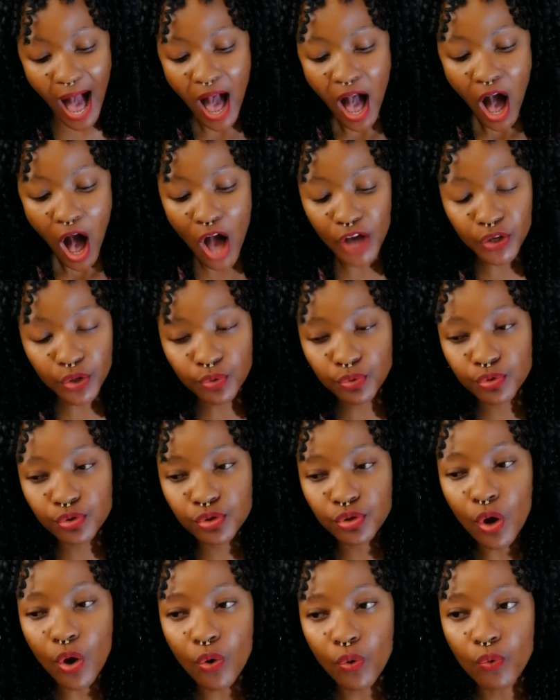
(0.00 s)
are you
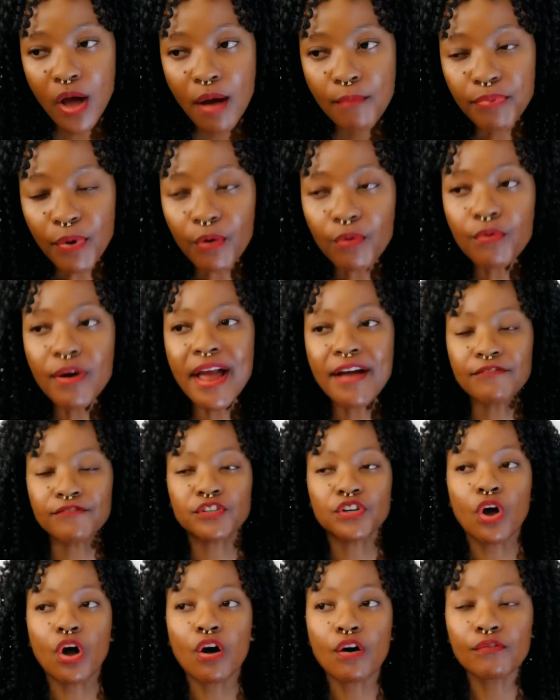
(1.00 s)
so
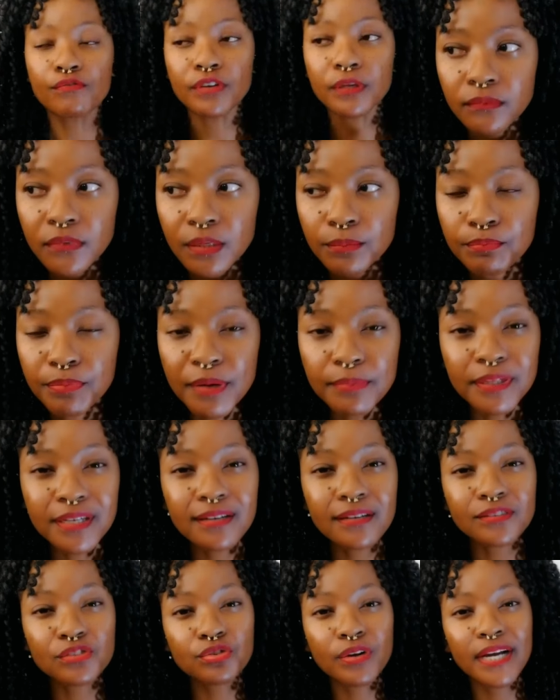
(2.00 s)
bereft of
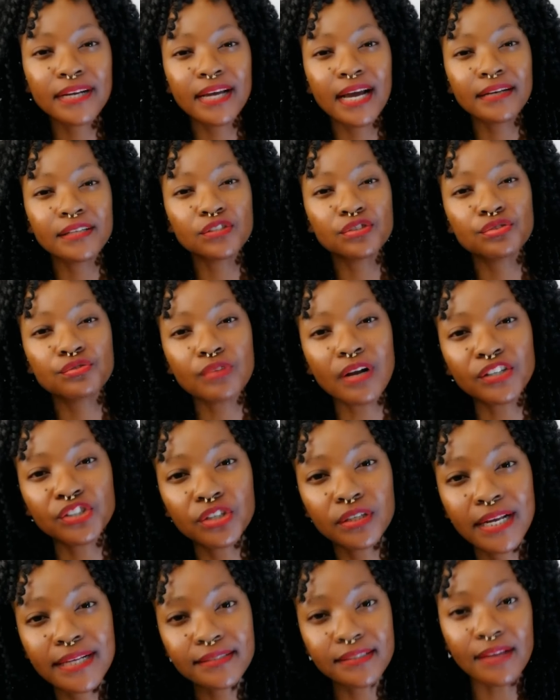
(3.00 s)
biblical training and
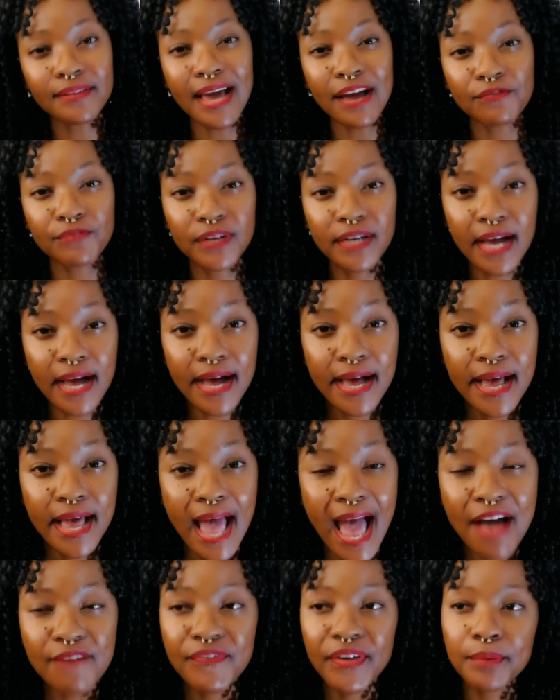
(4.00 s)
instruction in South Africa,
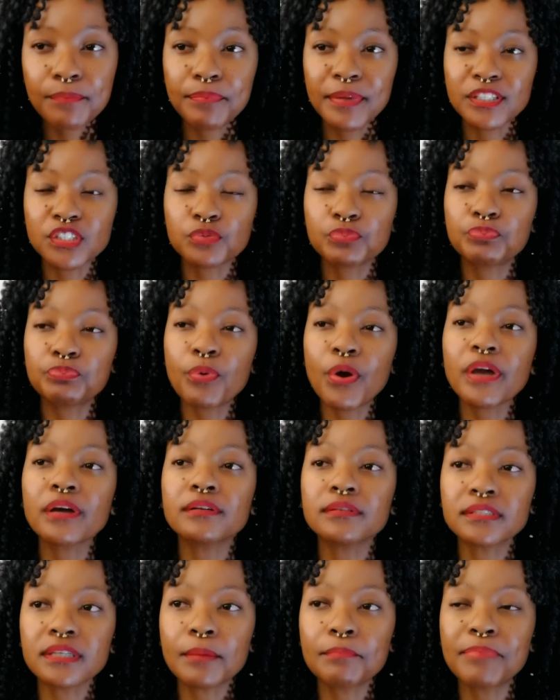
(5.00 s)
having been
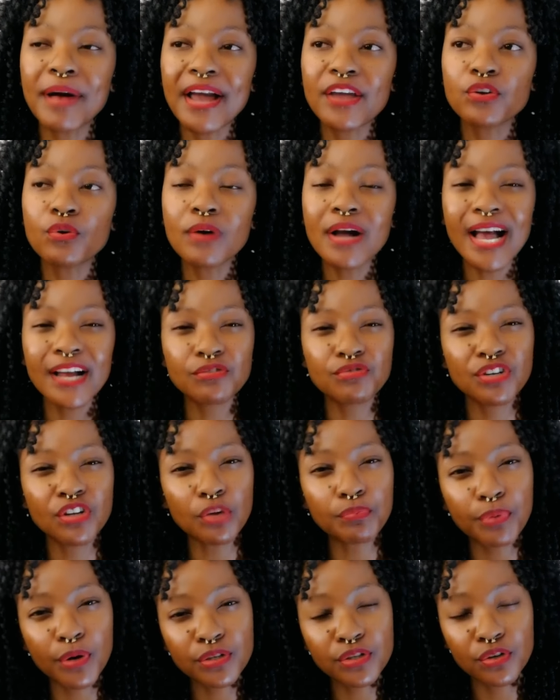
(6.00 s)
spoiled by your country
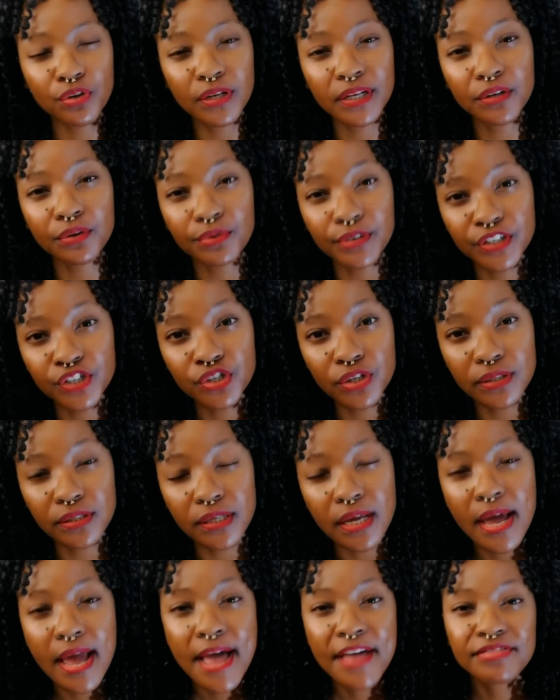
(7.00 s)
not persecuting Christians,
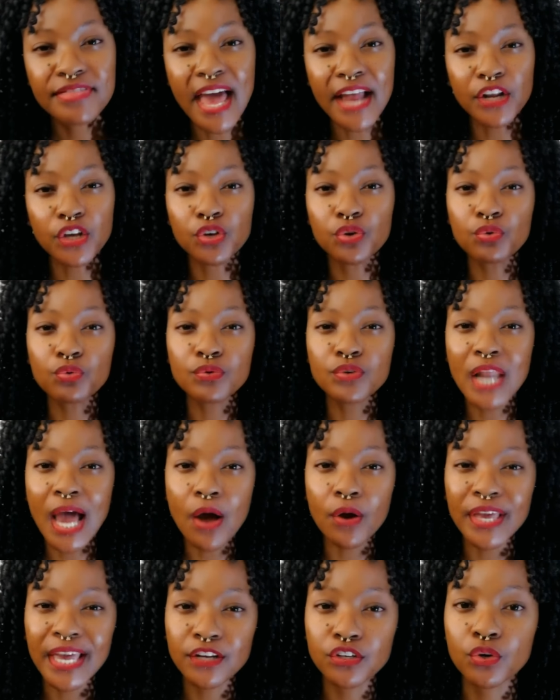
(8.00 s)
that you
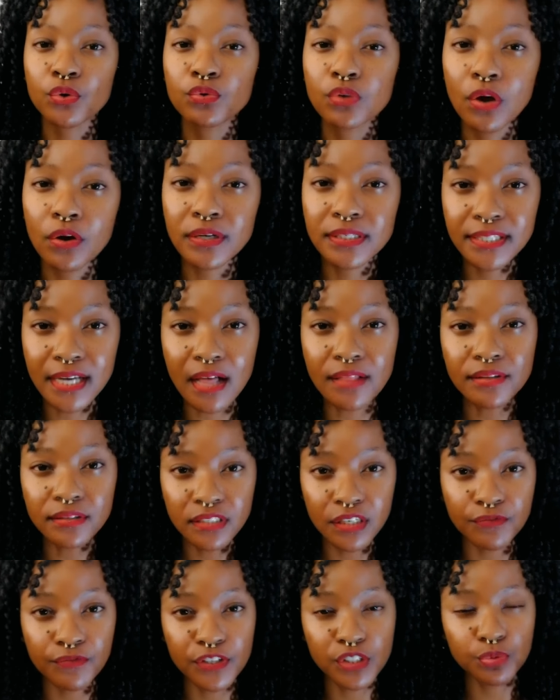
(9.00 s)
now can no longer tell the
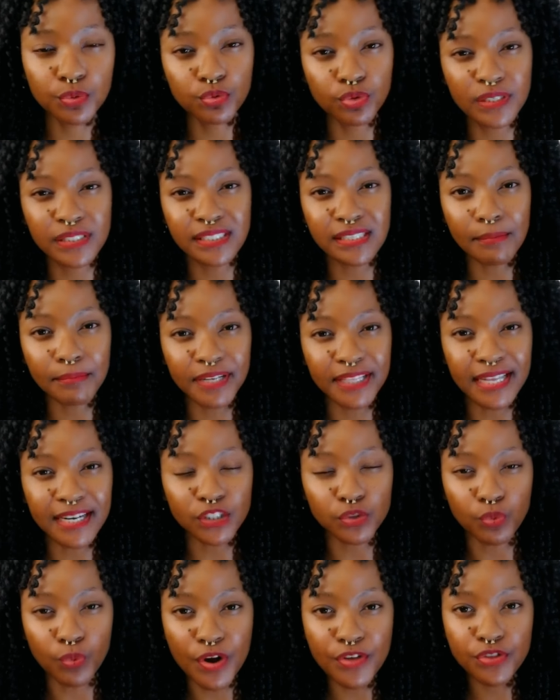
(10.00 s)
difference between somebody that
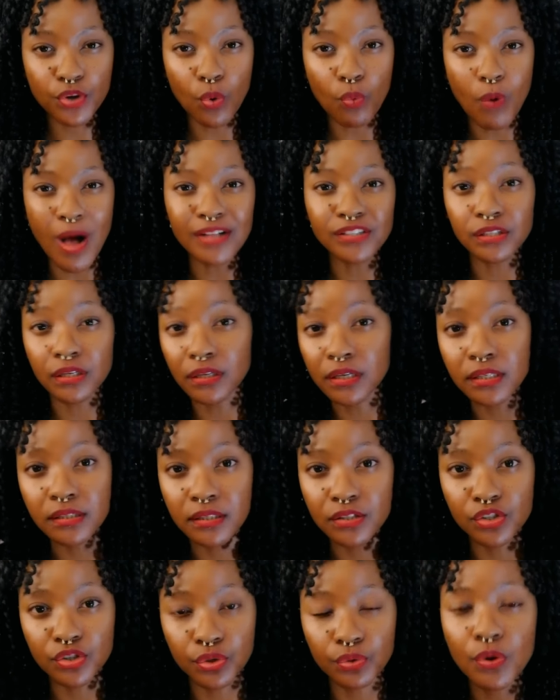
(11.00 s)
is worth your while to
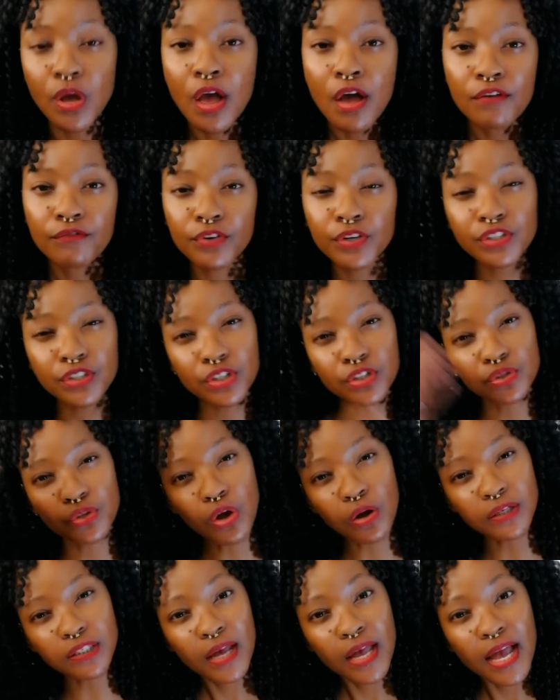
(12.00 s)
listen to versus
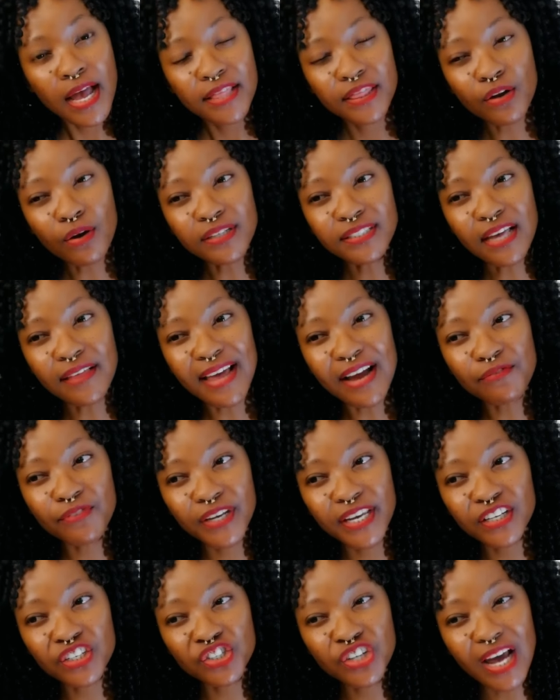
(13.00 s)
not? There are South
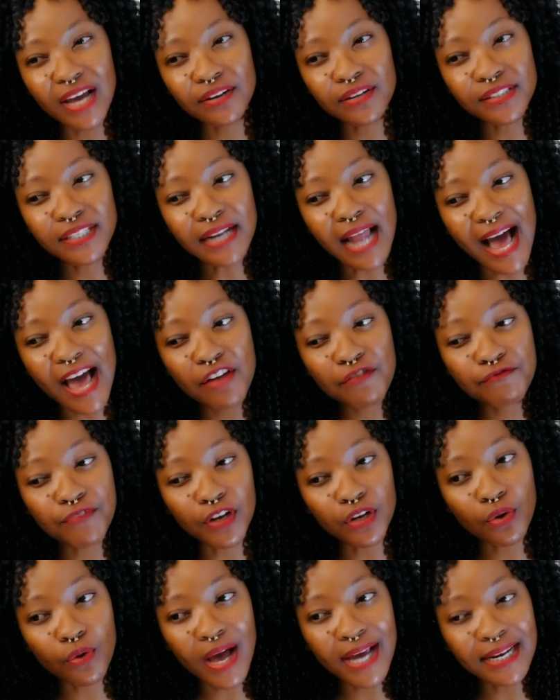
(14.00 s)
African channels that I
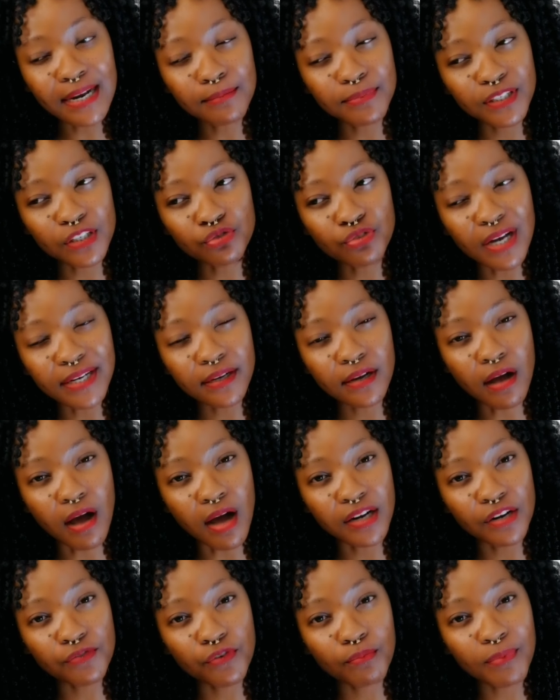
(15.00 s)
follow, and I'm still trying to
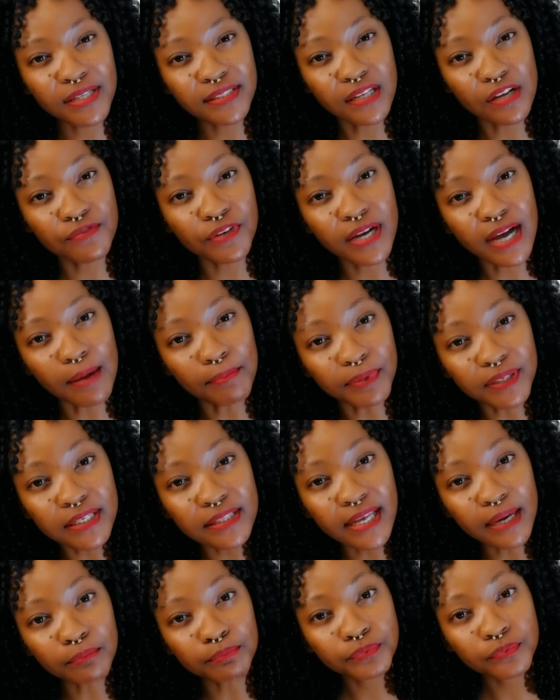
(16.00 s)
garner for myself a couple of
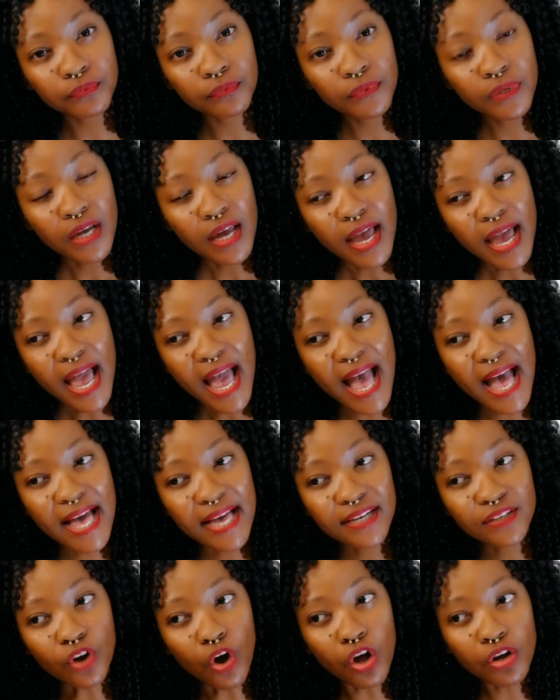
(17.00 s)
them.
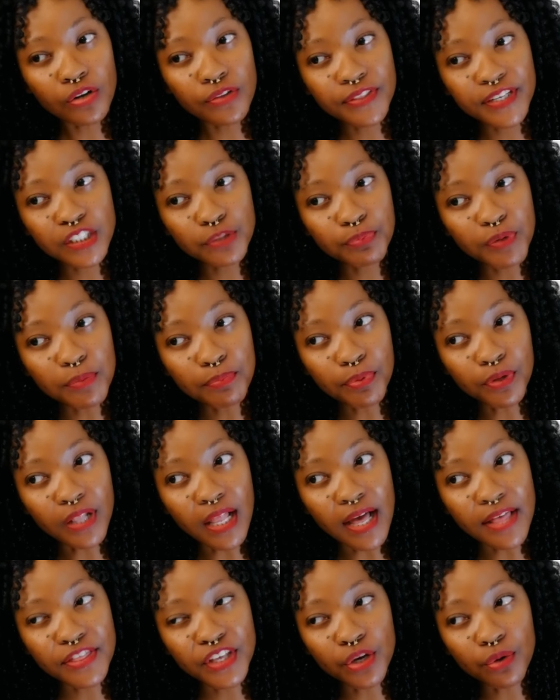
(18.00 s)
And all of these people,
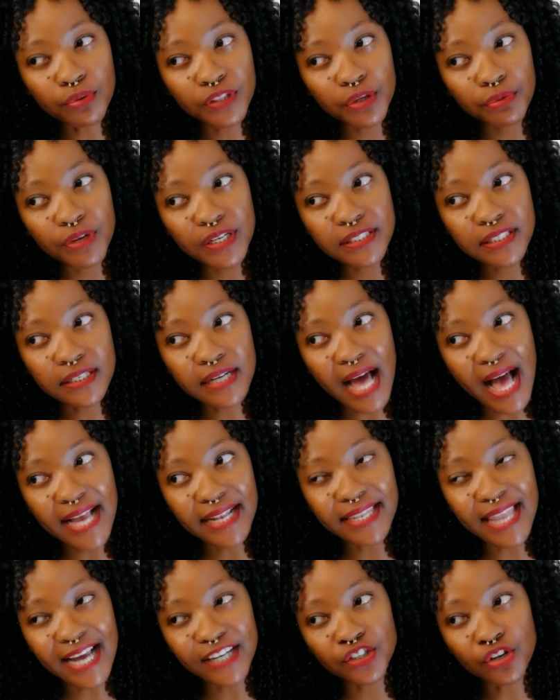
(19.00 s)
the only reason I
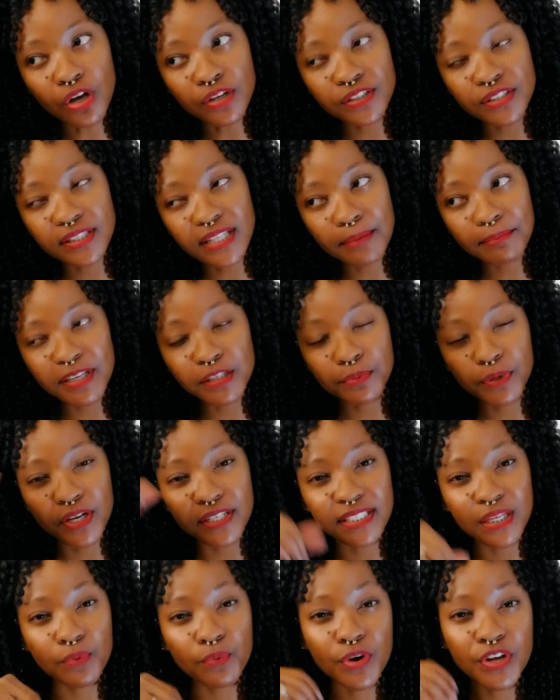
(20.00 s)
latch onto them is
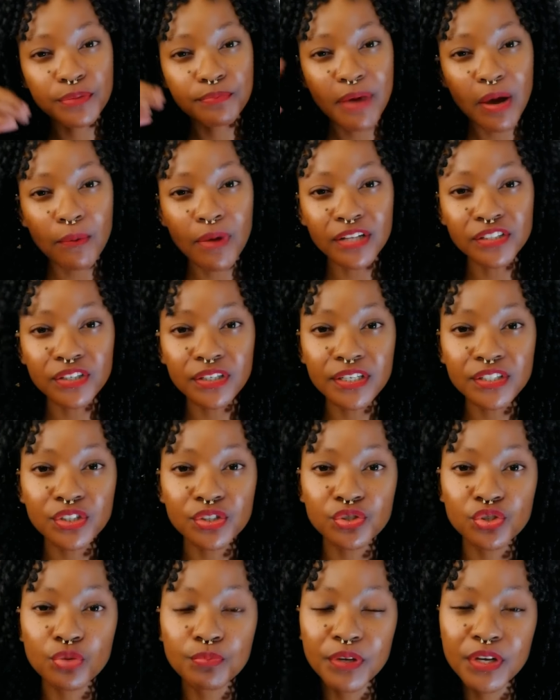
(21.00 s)
because they're worth my while to
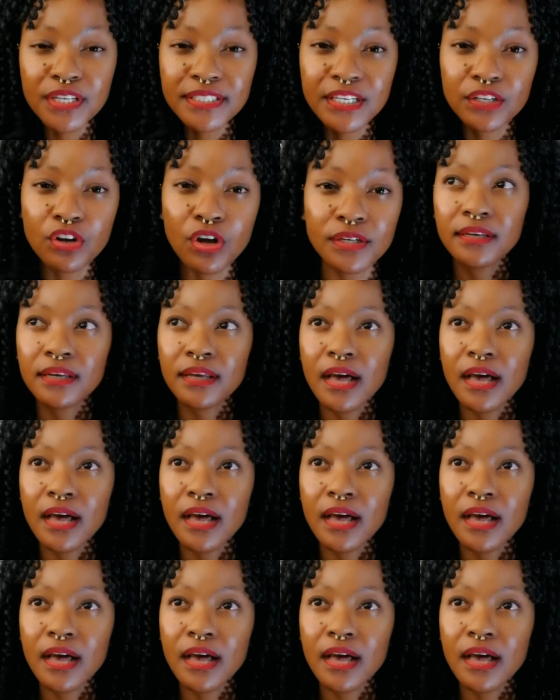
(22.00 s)
listen to, because they're not